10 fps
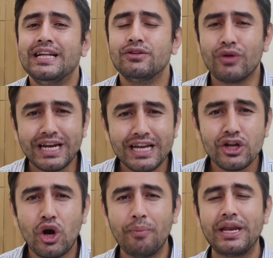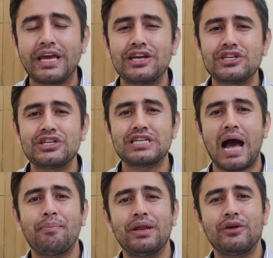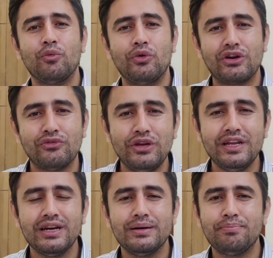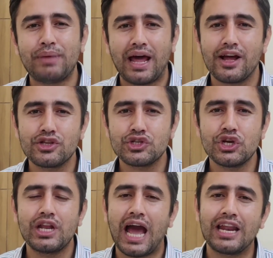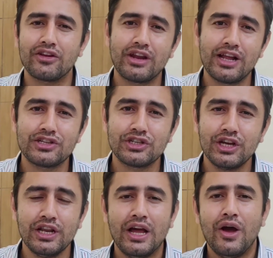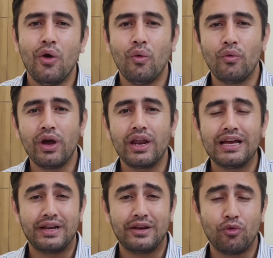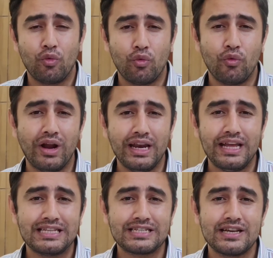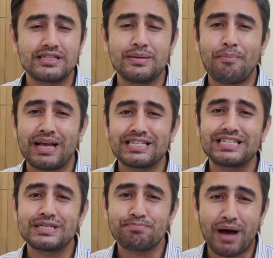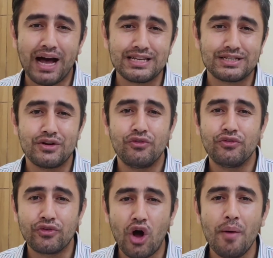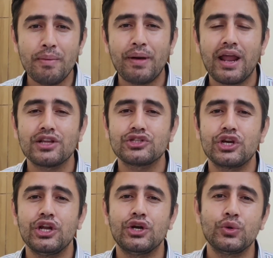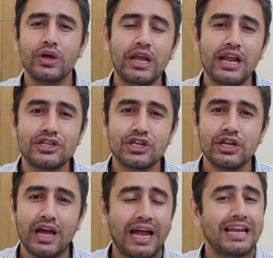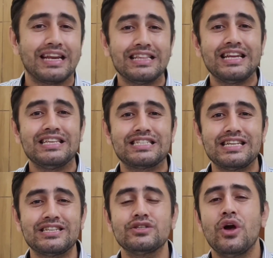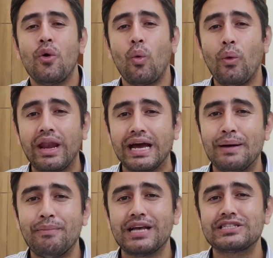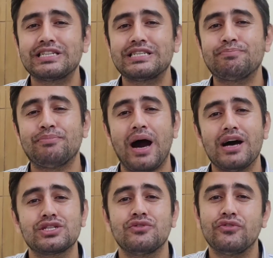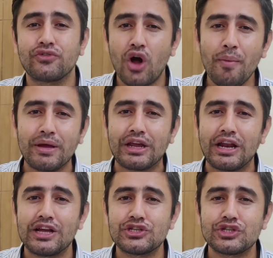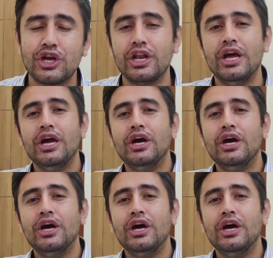The vertical communication is happening between a parachain and a relay chain, where in one instance the message is passed from a parachain to a relay chain, and another instances when a message is passed from a relay chain